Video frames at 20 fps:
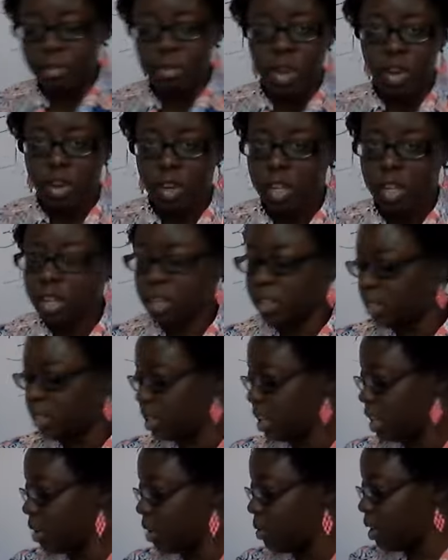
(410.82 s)
I'm not going to eat this
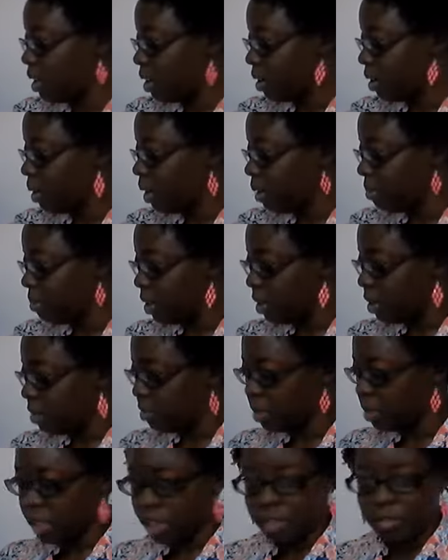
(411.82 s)
candy right now. I
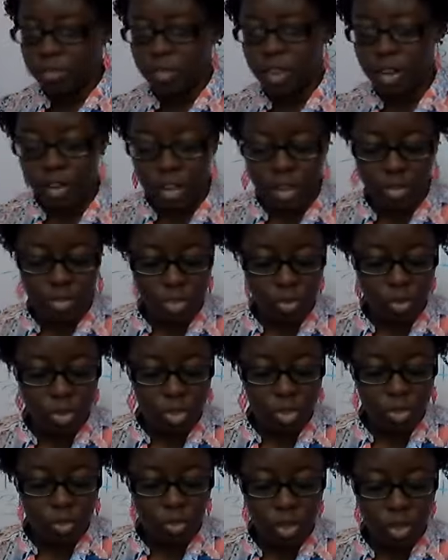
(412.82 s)
don't have a sweet
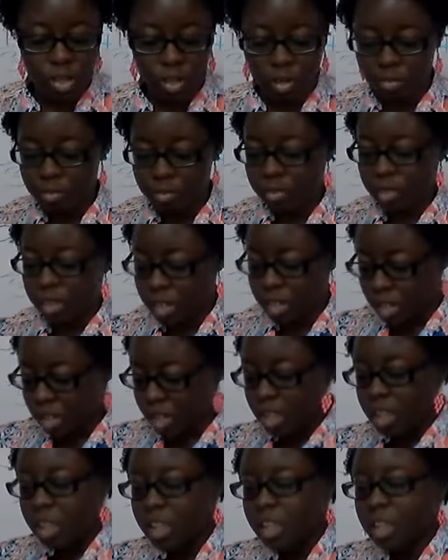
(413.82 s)
tooth right now.
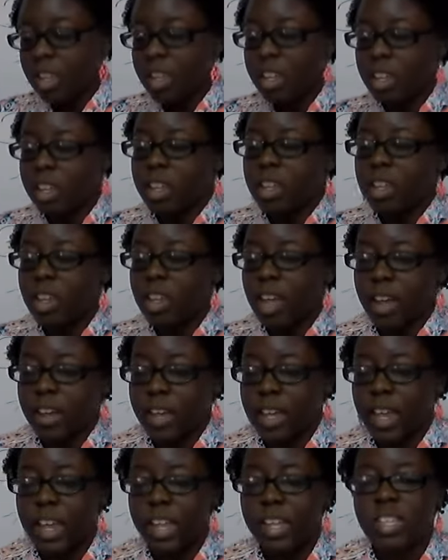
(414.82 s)

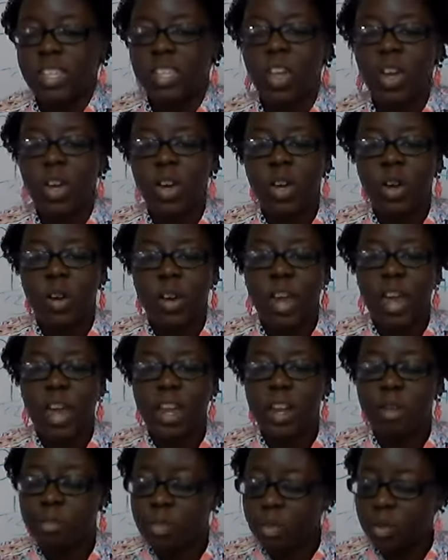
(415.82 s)
Okay, so go
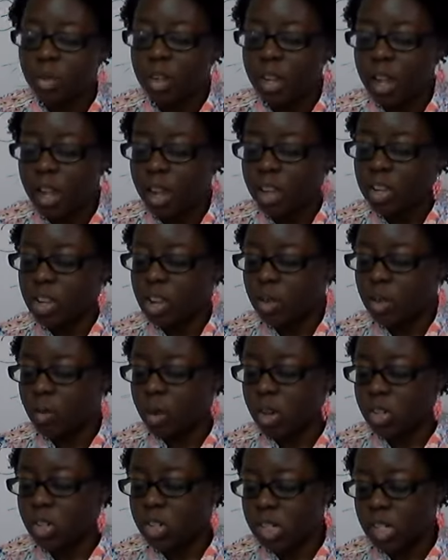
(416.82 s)
ahead and pull out your
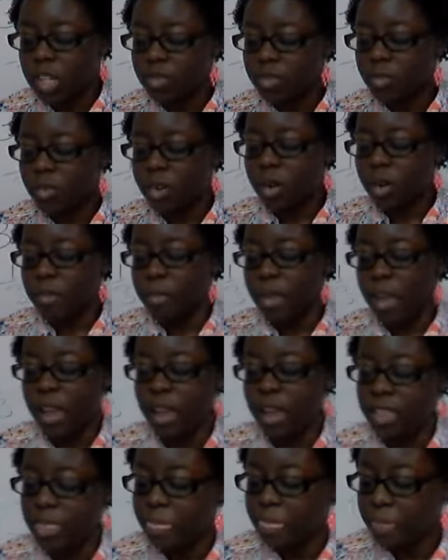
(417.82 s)
worksheet for
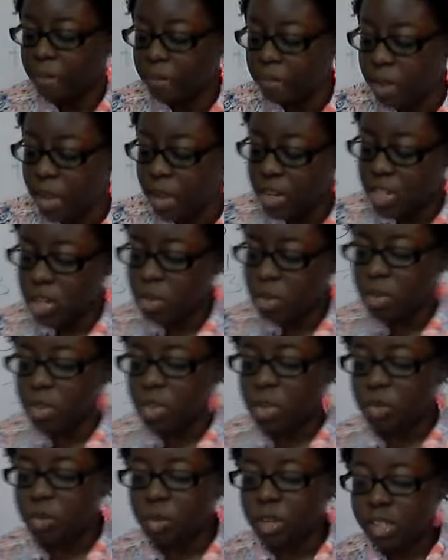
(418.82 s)
math, page number
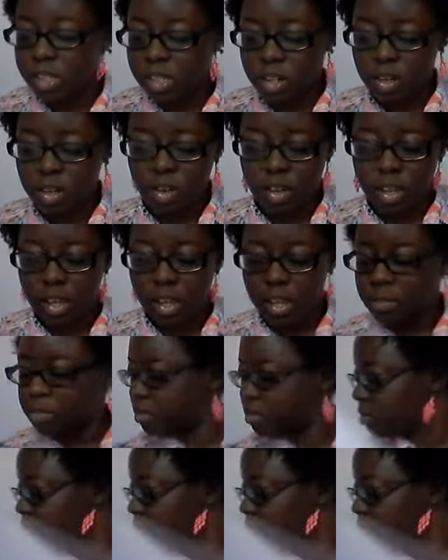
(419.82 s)
308.